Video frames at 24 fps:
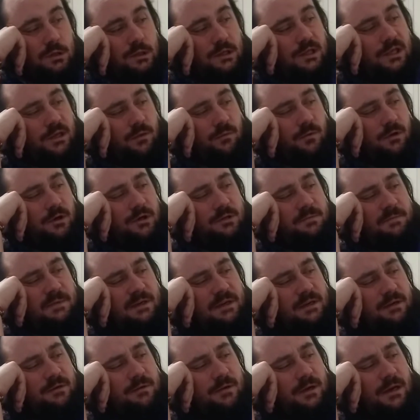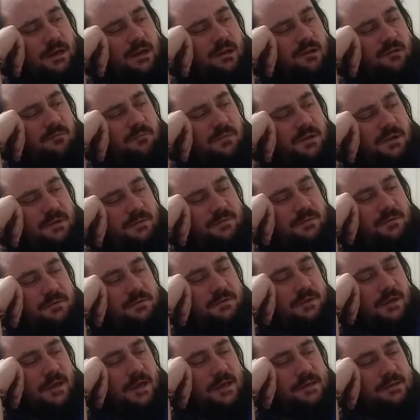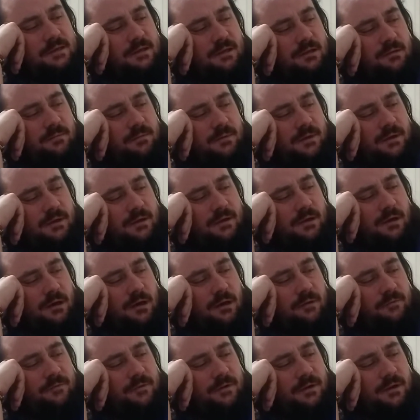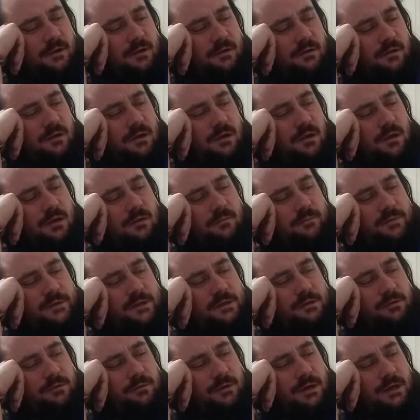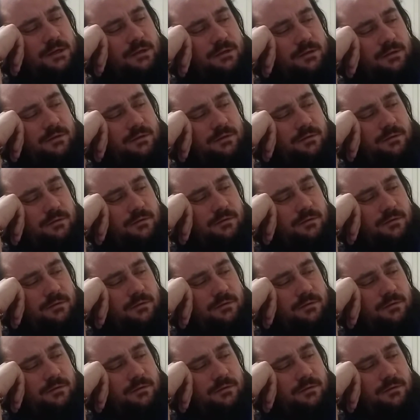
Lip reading: Keywords: being creative, be enthusiastic, being confident, be courageous.